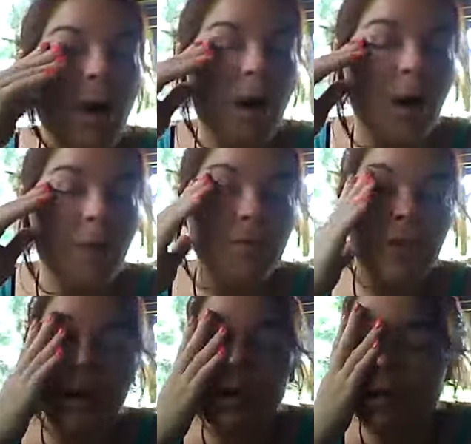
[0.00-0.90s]
off
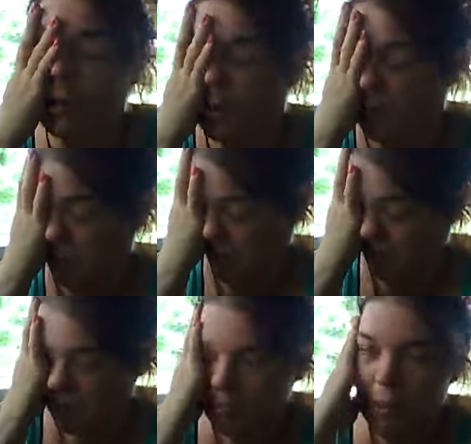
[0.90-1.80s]
charts,
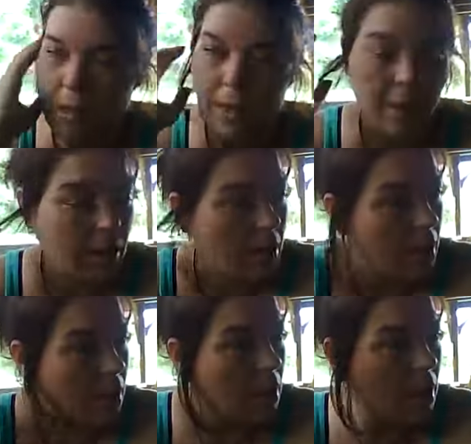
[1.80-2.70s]
but
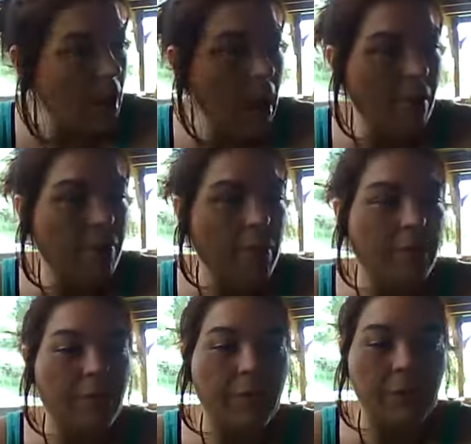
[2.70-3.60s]
half of
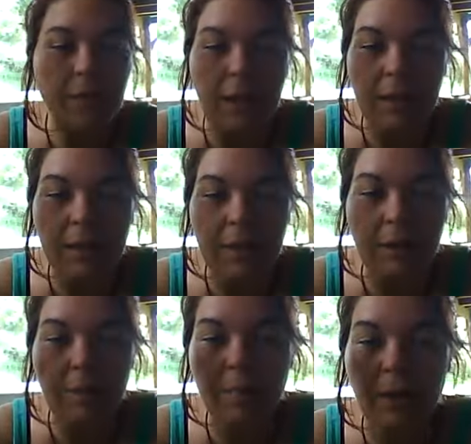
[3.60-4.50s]
it feels like
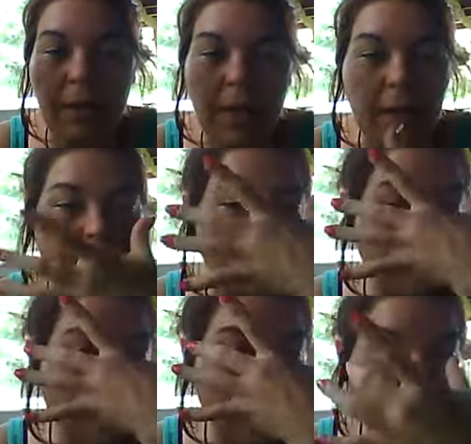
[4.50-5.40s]
scrambled eggs,
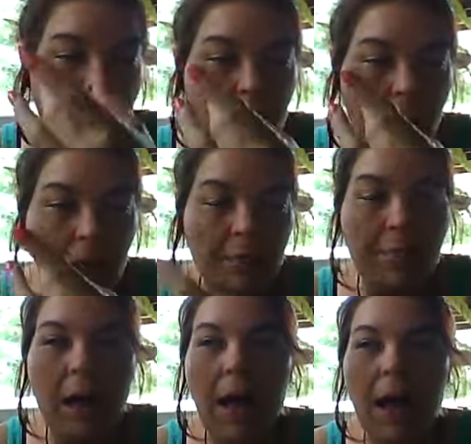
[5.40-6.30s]
and
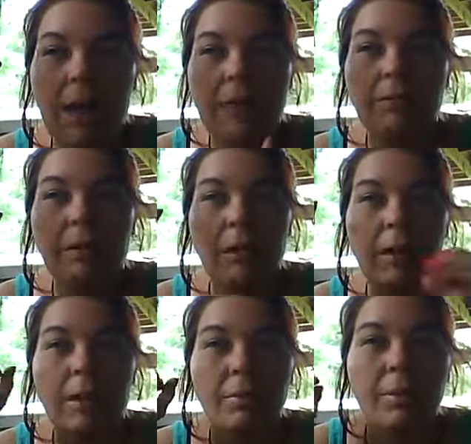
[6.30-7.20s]
my eyes feel
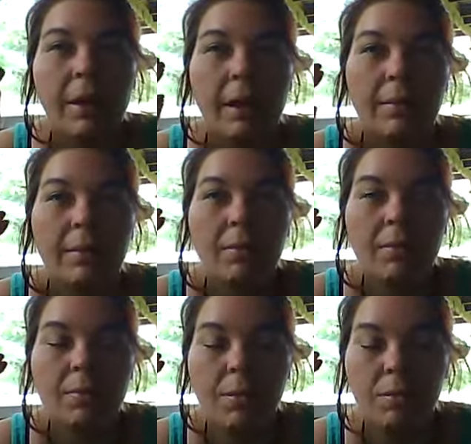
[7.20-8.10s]
like they're being
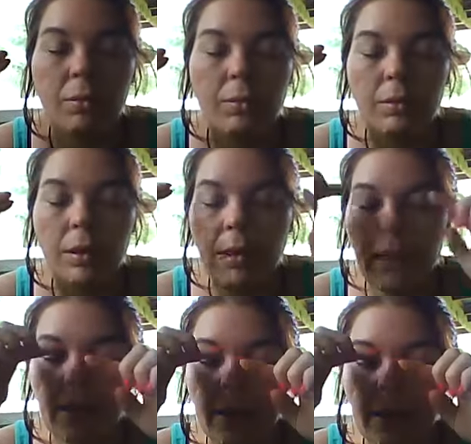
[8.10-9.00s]
pulled
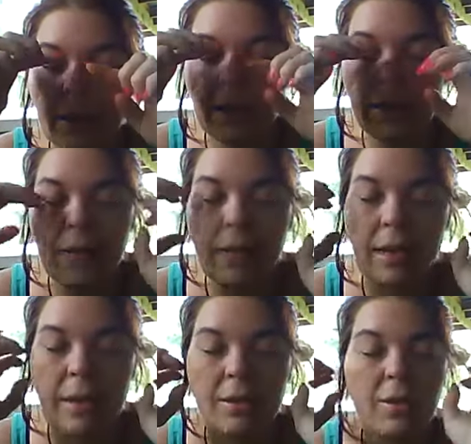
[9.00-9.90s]
in
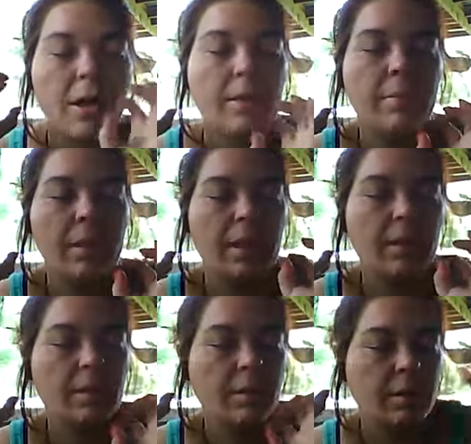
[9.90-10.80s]
and trying to be
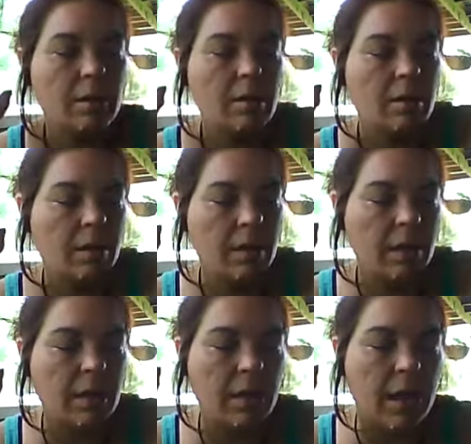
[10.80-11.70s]

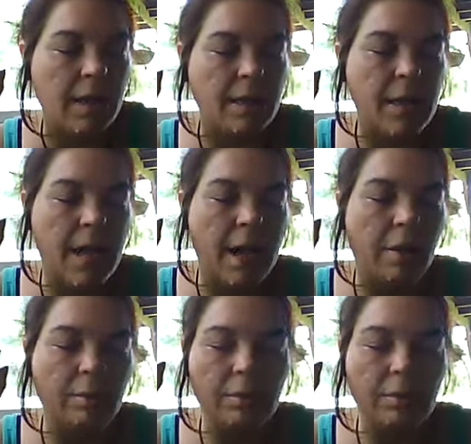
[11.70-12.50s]
yanked out